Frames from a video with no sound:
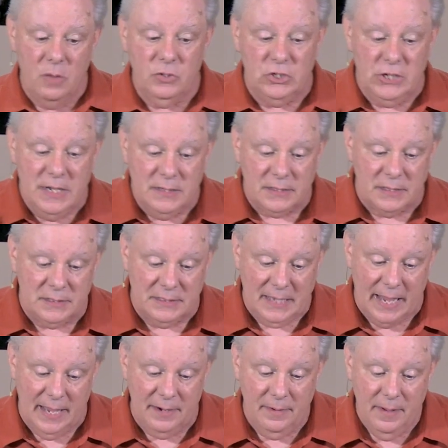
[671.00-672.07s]
Jesus
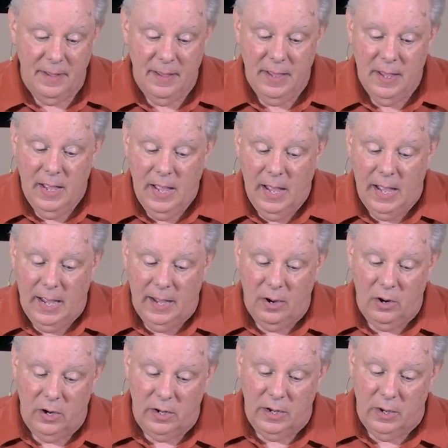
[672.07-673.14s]
said,
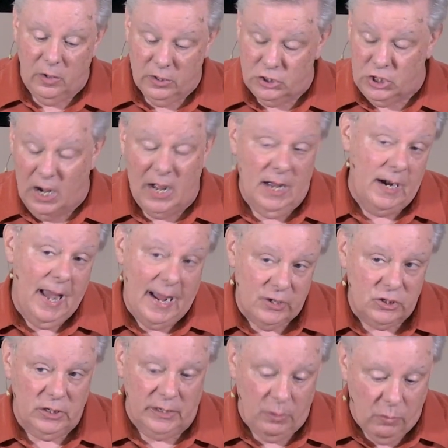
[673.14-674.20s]
or John
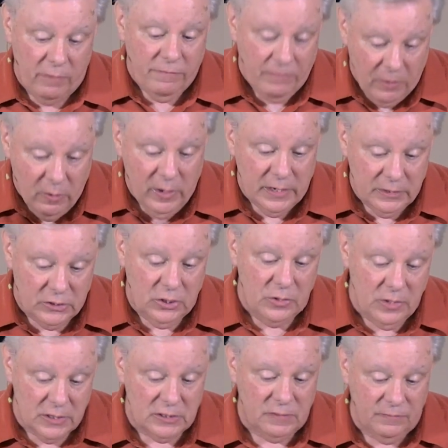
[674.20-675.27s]
actually, referring to
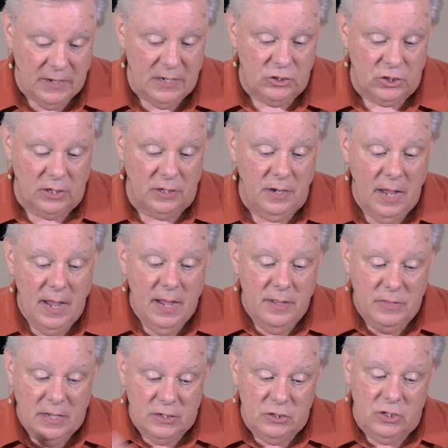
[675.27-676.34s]
this vision
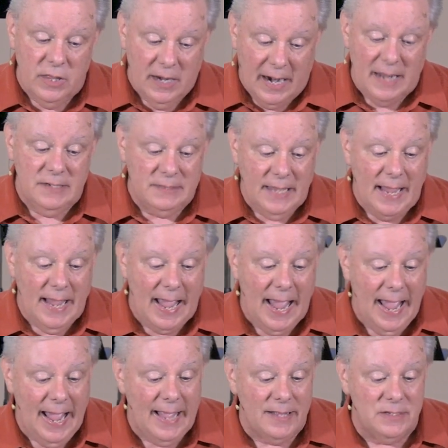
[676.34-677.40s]
that Isaiah
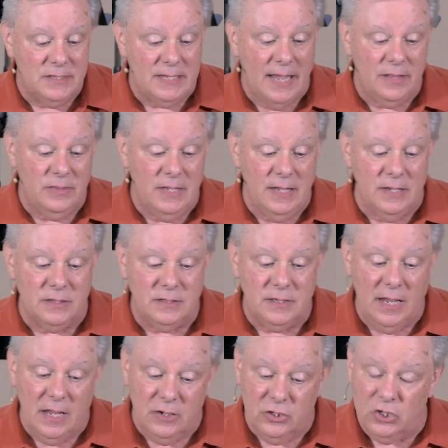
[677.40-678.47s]
had, said this
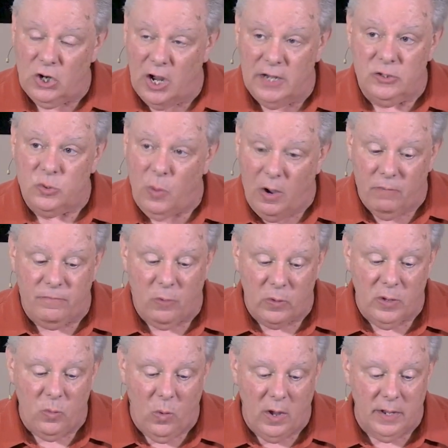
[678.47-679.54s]
in John
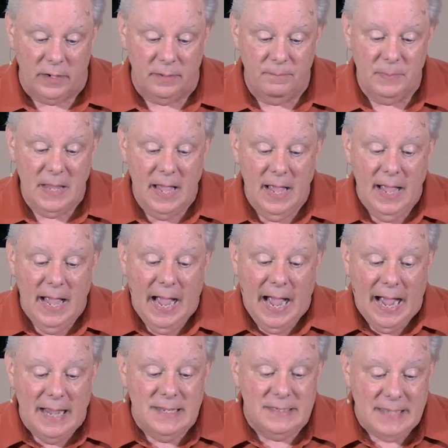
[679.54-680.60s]
12:41.
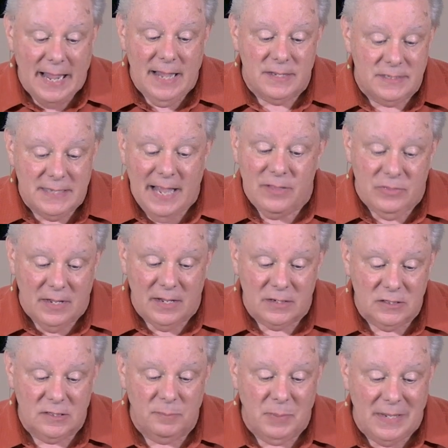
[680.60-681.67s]
Isaiah said
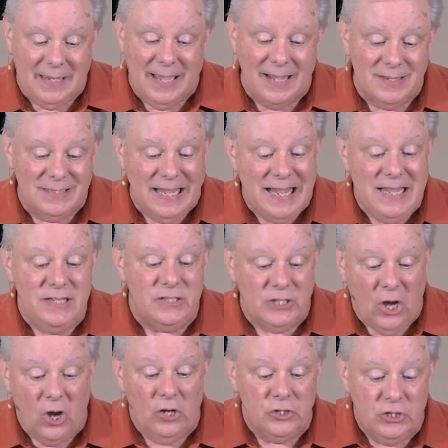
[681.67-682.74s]
this because he
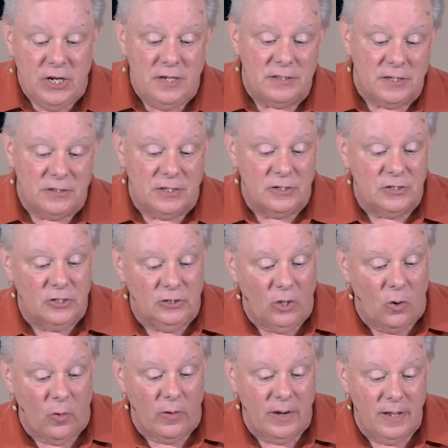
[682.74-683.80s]
saw Jesus'
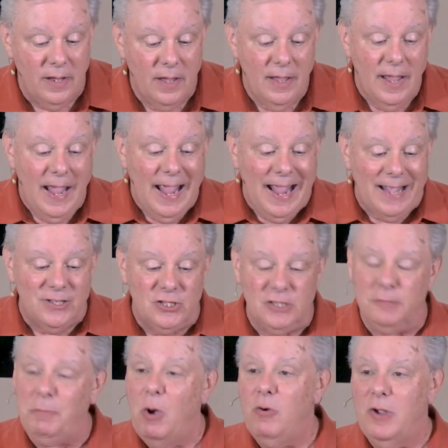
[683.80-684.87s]
glory and
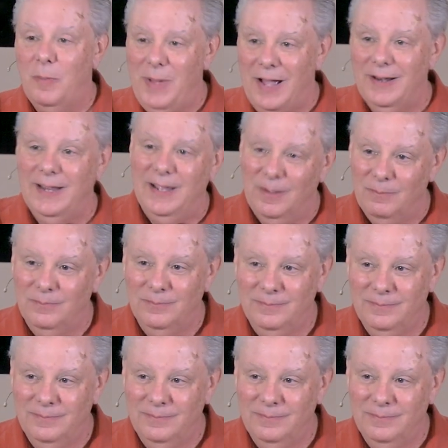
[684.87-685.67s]
spoke about him.